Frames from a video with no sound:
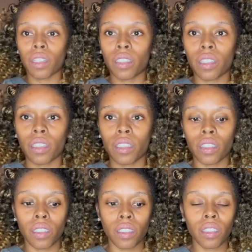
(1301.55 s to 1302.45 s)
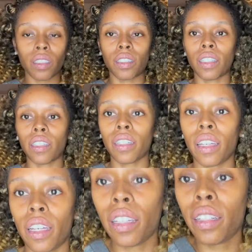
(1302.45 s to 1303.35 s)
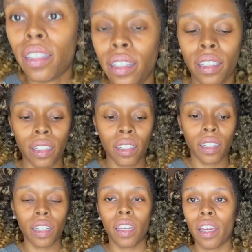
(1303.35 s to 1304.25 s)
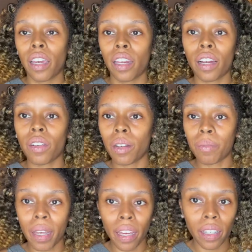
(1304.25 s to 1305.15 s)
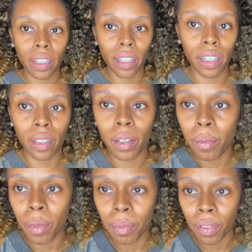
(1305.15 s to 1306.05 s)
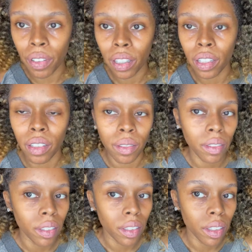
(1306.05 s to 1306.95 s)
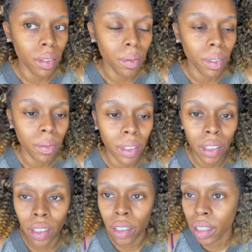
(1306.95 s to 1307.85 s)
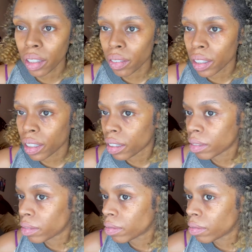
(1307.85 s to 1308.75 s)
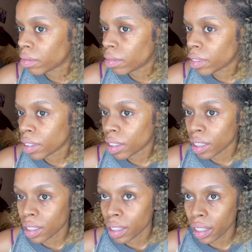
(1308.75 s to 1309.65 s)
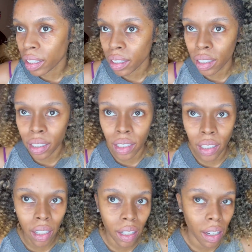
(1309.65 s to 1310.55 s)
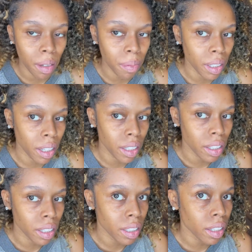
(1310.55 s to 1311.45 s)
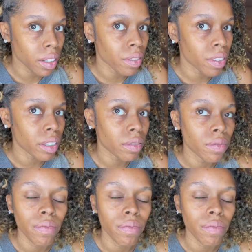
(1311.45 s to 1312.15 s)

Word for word: This sit again, and I'll come back again. But before I go, this is what we're looking like right now. This is like the second application, the second round.